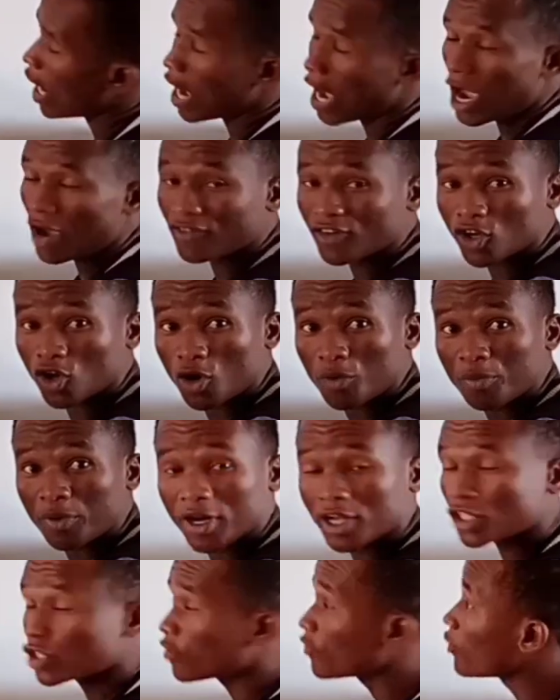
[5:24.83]
I have the
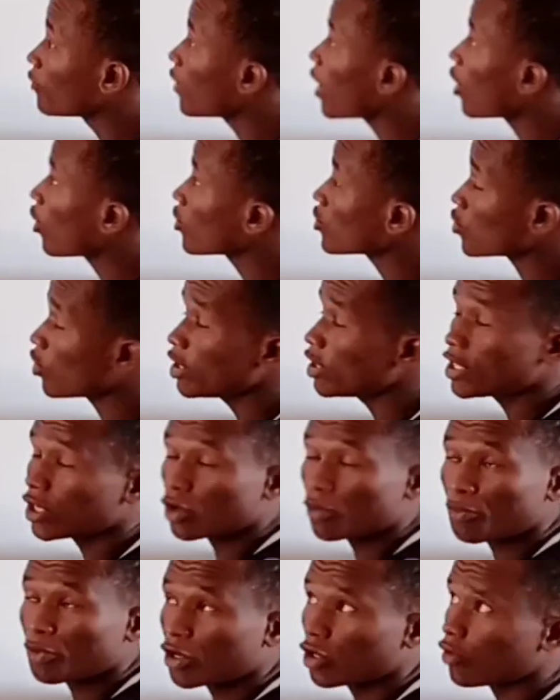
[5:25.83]
component of the virus, all the
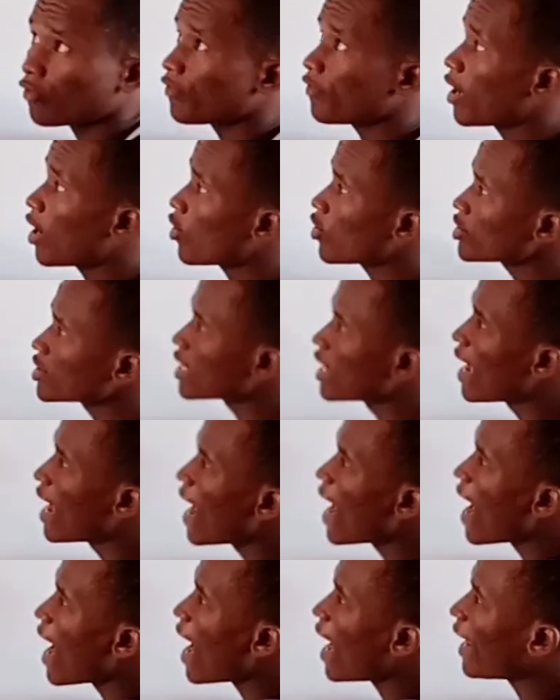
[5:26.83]
component of the virus,
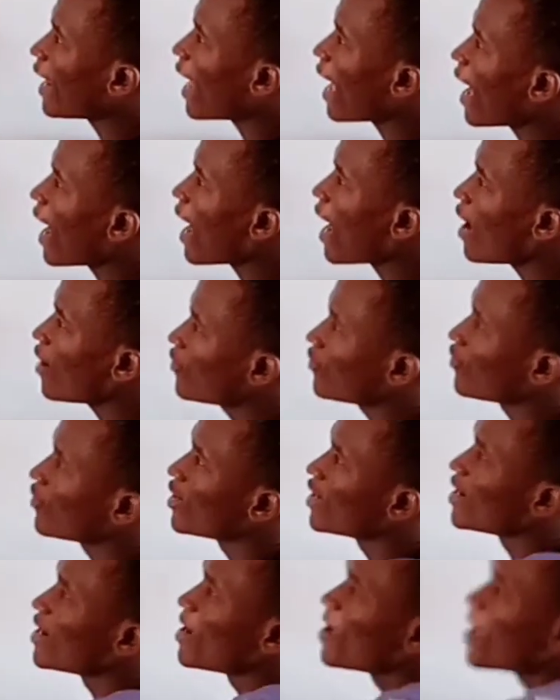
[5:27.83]
and I have
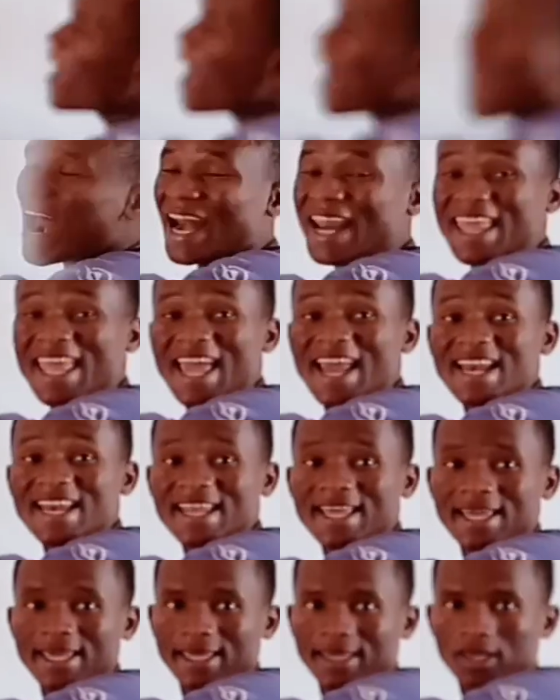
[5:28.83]

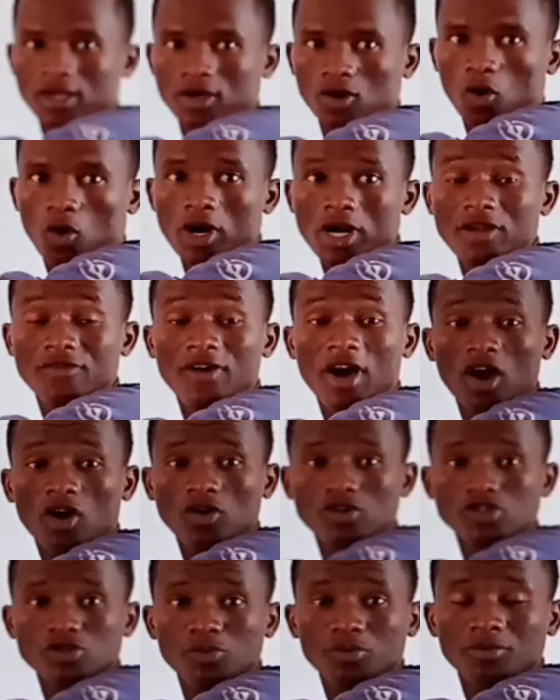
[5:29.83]
RNA, all the
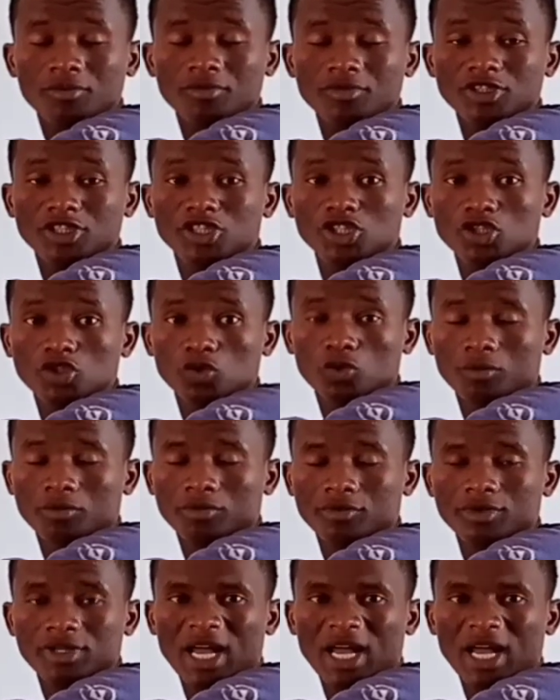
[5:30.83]
virus genome.